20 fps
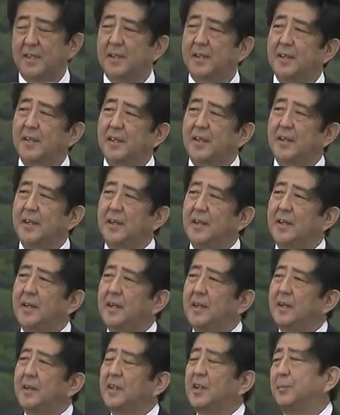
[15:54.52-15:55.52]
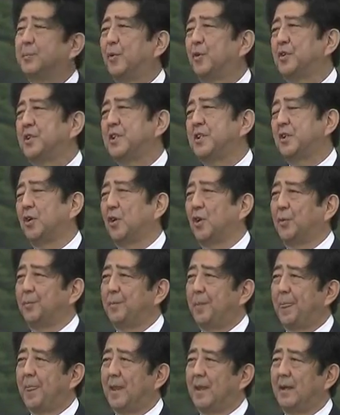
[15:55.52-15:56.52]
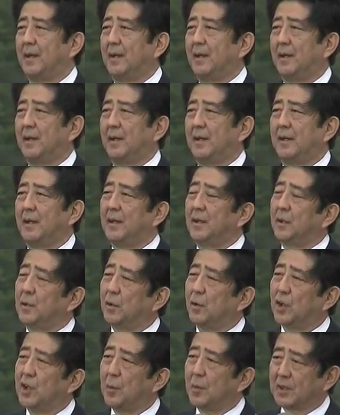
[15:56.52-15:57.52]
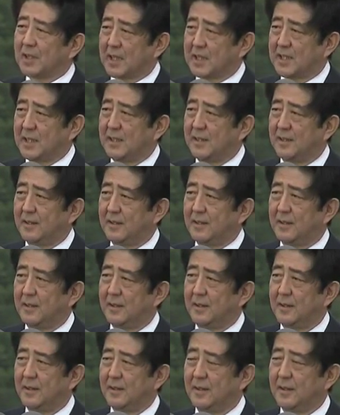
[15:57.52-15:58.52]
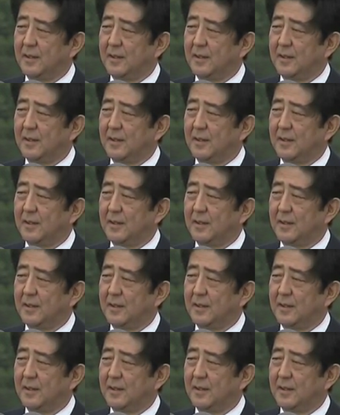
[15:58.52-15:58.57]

It is my wish that our Japanese children